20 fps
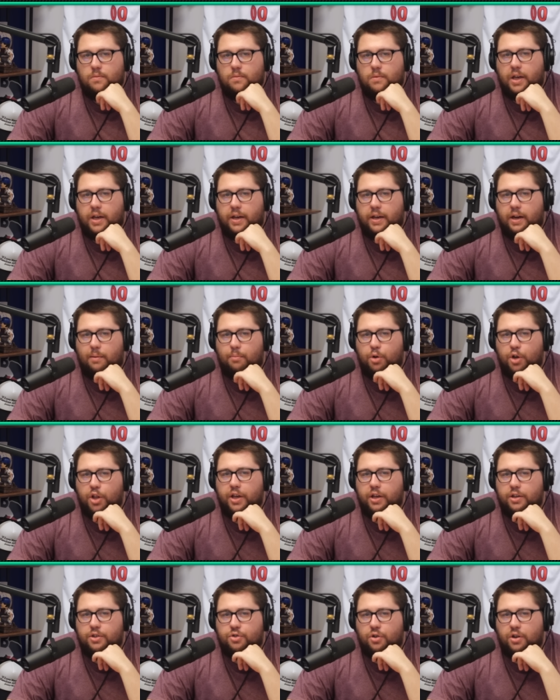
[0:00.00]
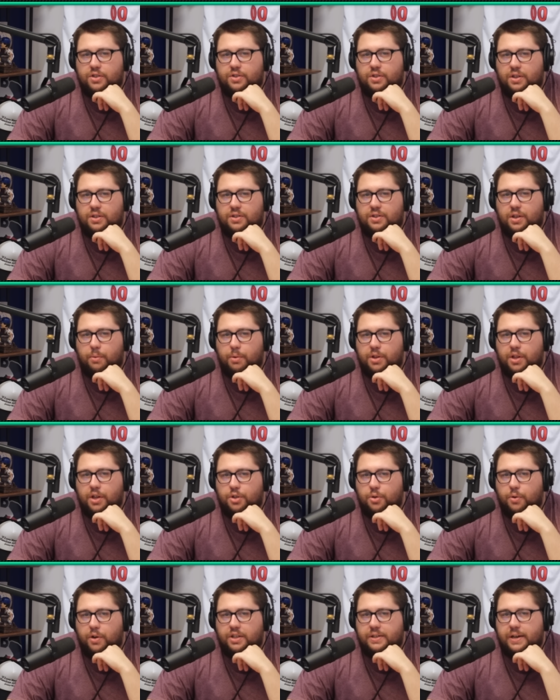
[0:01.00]
I yeah, think, and I'm really interested to see what
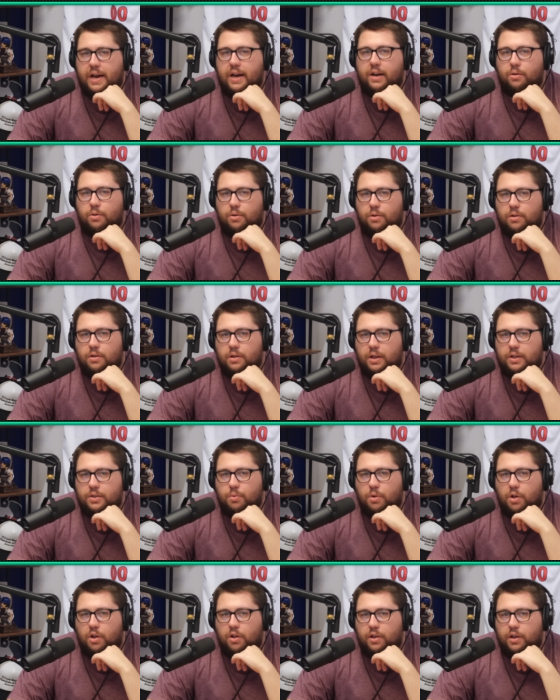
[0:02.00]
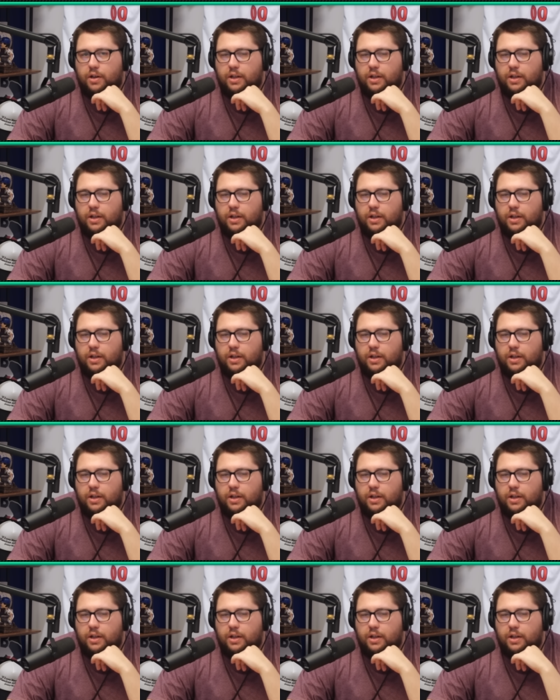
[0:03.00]
they do at tackle as well,